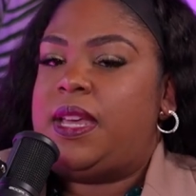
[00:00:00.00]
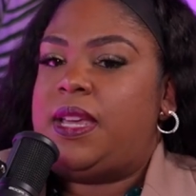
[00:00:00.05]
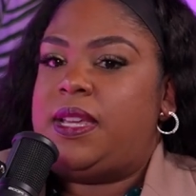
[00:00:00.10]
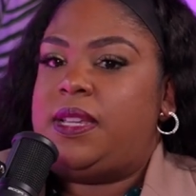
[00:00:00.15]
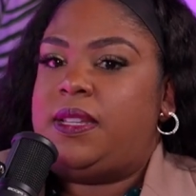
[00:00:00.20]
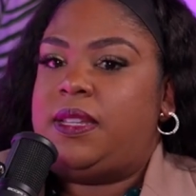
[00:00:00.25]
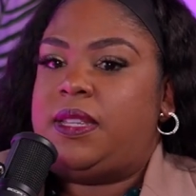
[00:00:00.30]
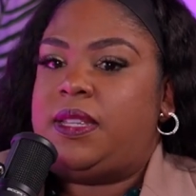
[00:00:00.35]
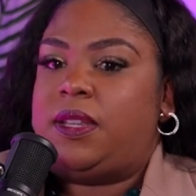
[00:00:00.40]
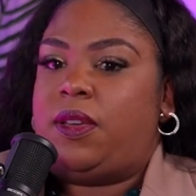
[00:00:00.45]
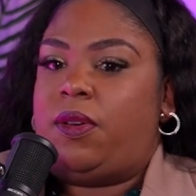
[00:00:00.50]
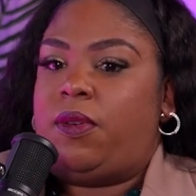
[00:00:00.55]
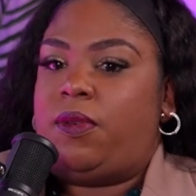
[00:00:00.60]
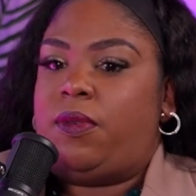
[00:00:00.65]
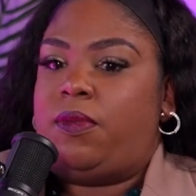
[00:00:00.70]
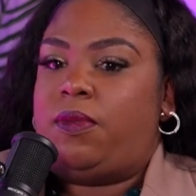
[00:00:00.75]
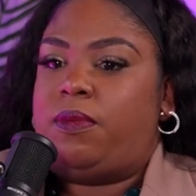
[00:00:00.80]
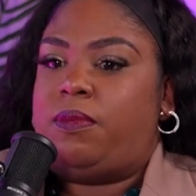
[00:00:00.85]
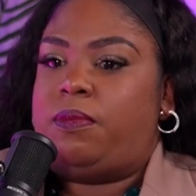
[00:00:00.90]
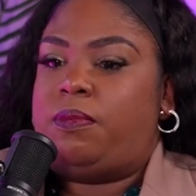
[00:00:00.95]
And
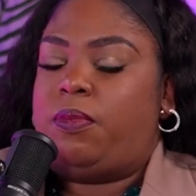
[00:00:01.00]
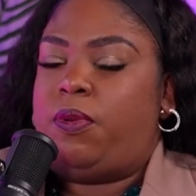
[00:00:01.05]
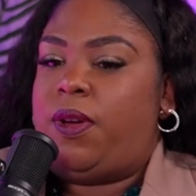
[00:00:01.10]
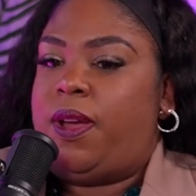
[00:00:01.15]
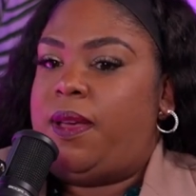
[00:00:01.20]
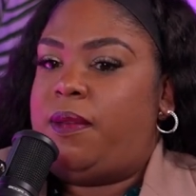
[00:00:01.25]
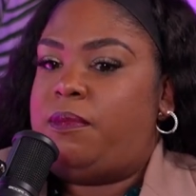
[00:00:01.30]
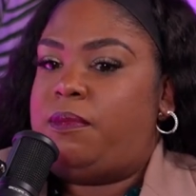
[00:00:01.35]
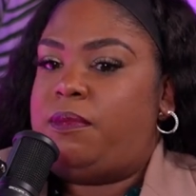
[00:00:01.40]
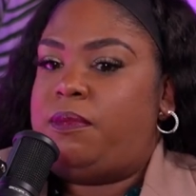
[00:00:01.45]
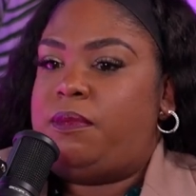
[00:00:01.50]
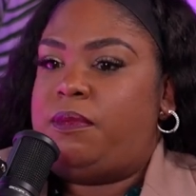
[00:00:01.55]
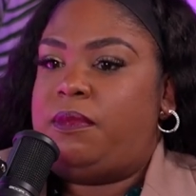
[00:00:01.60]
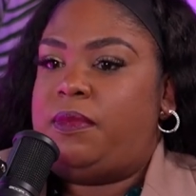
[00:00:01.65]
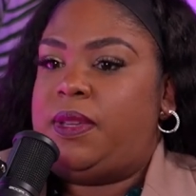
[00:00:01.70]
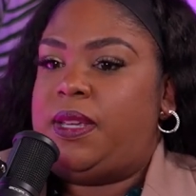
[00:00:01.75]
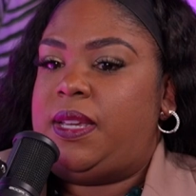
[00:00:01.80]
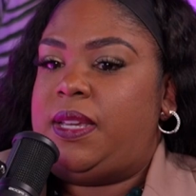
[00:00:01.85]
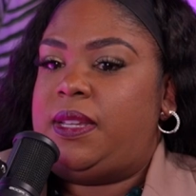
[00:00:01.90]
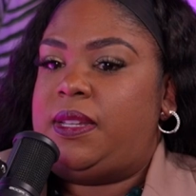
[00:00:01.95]
so PrEP
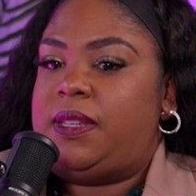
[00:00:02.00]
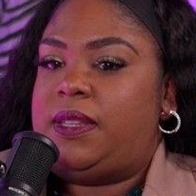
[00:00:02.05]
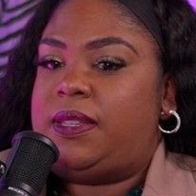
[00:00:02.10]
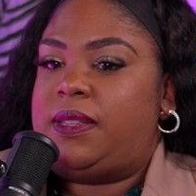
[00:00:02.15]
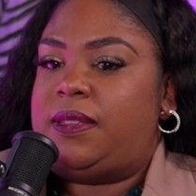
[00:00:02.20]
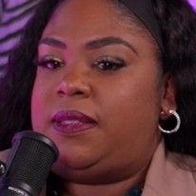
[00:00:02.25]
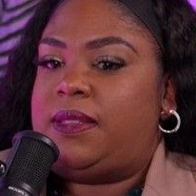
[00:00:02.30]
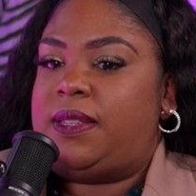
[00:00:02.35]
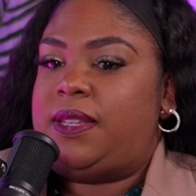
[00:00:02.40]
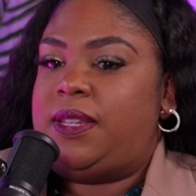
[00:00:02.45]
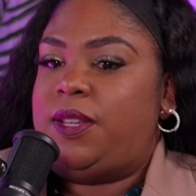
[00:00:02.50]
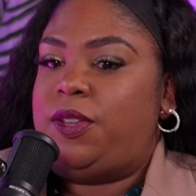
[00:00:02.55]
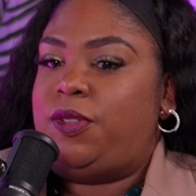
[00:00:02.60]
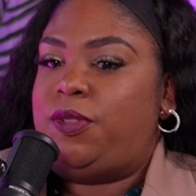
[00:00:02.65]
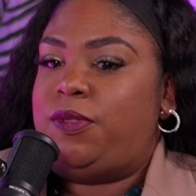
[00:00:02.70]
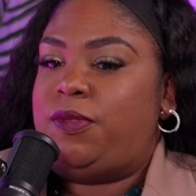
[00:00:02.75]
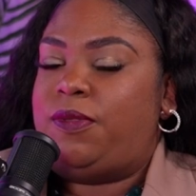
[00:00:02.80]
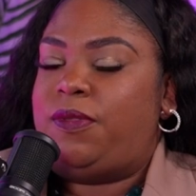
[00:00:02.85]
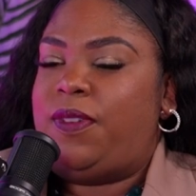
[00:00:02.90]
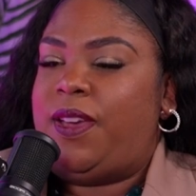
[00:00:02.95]
is
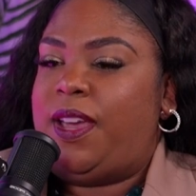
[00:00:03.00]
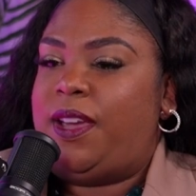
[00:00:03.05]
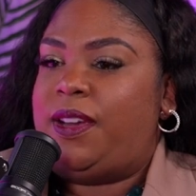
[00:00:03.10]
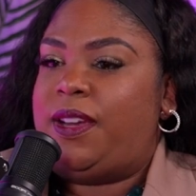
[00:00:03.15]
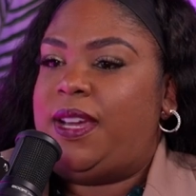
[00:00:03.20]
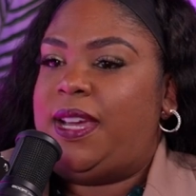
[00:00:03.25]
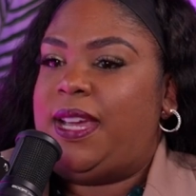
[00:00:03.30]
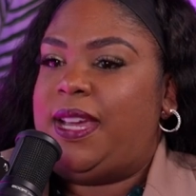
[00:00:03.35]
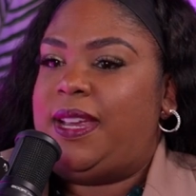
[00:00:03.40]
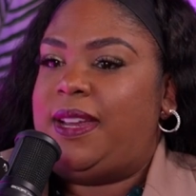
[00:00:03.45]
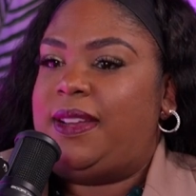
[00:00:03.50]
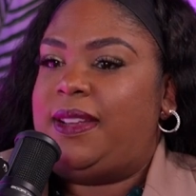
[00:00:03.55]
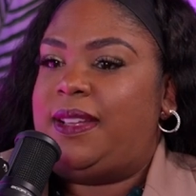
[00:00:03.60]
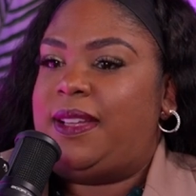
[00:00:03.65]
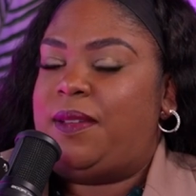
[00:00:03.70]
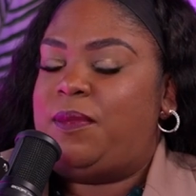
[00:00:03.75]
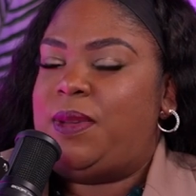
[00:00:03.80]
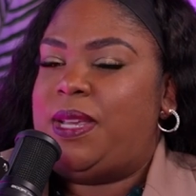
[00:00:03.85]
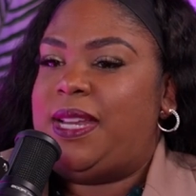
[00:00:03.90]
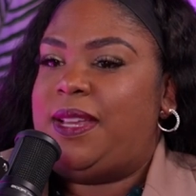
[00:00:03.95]
still
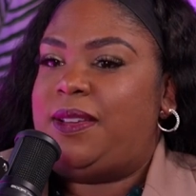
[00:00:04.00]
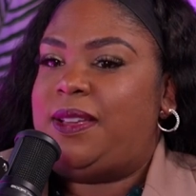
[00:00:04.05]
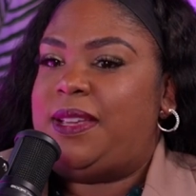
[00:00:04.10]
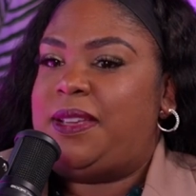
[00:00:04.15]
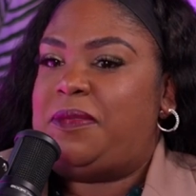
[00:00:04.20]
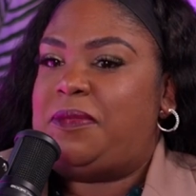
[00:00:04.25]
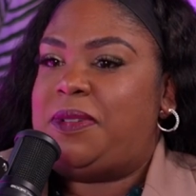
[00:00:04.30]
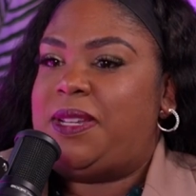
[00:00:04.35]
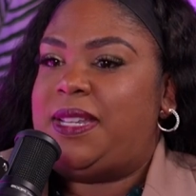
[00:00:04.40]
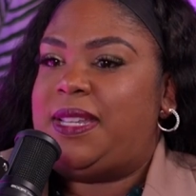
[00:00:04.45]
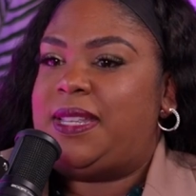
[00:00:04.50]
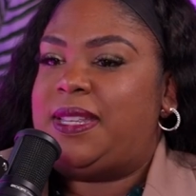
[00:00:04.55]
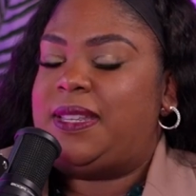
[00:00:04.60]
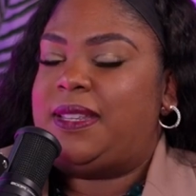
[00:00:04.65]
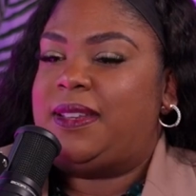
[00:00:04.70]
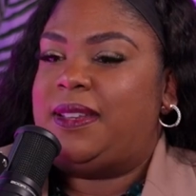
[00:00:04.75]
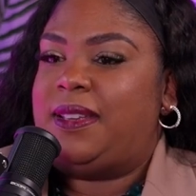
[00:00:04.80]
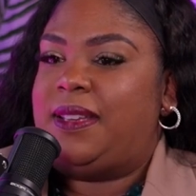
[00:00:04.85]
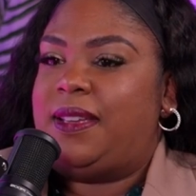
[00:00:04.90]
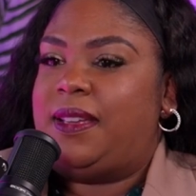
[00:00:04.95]
it was